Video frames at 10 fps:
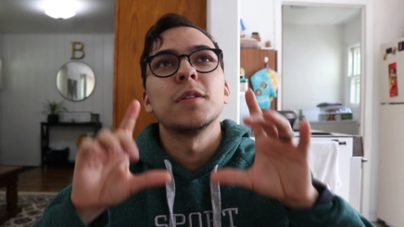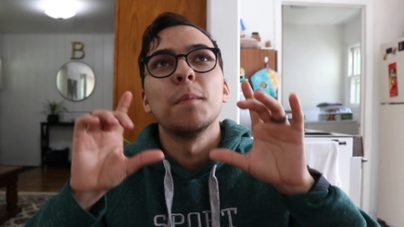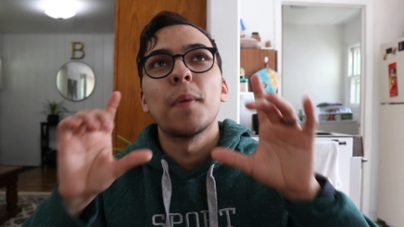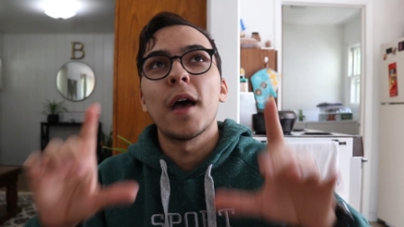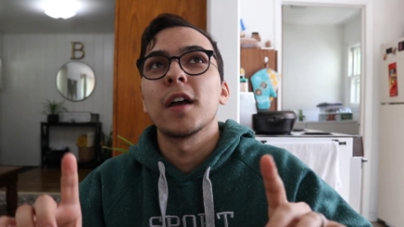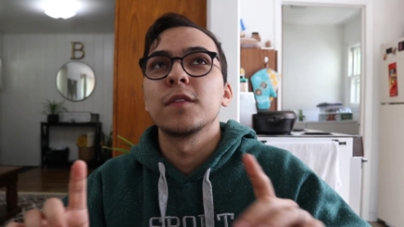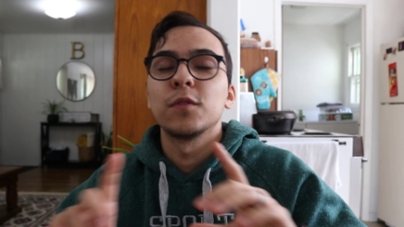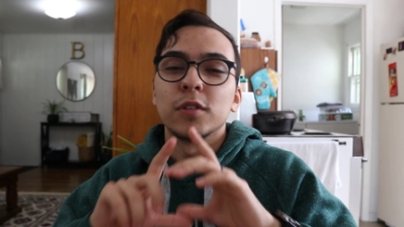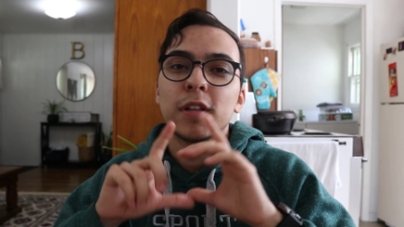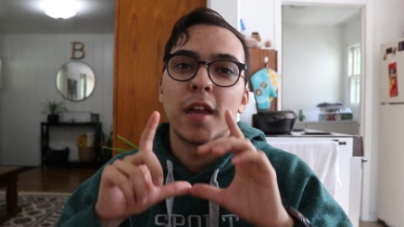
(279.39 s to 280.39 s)

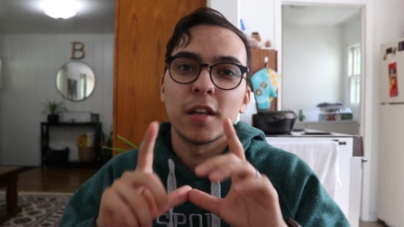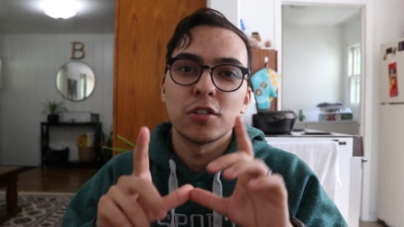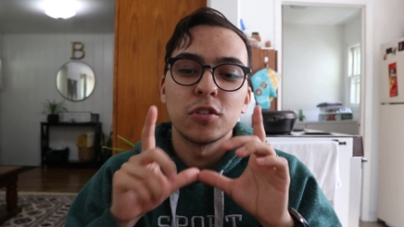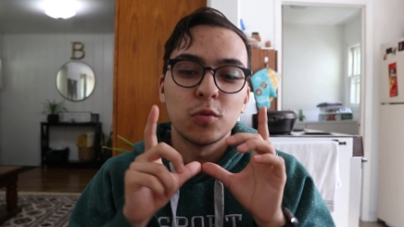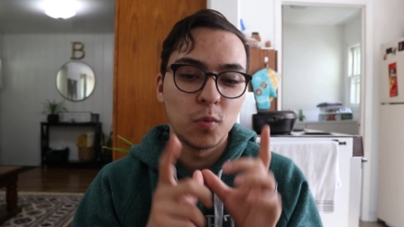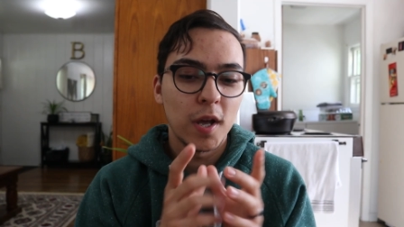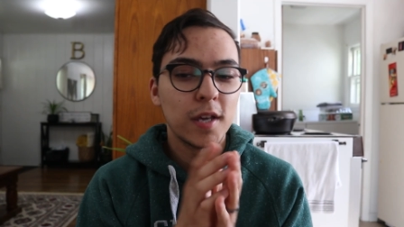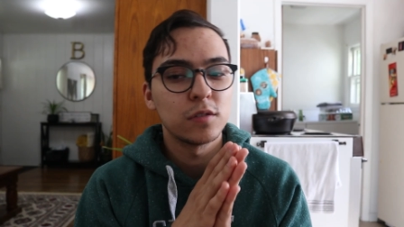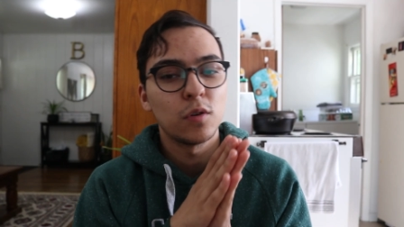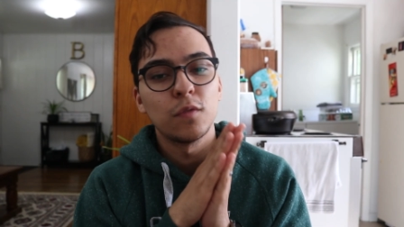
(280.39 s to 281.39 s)
impactful and ancient
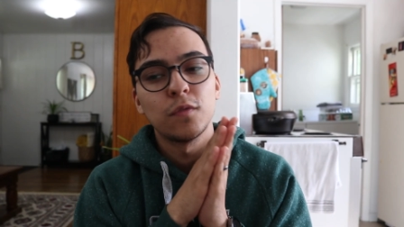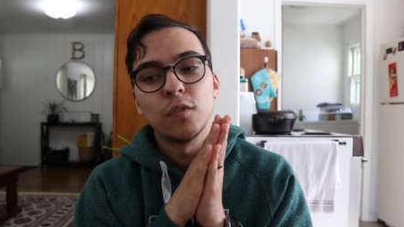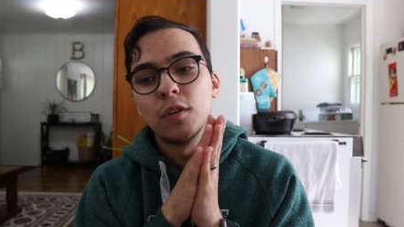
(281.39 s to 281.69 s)
ways of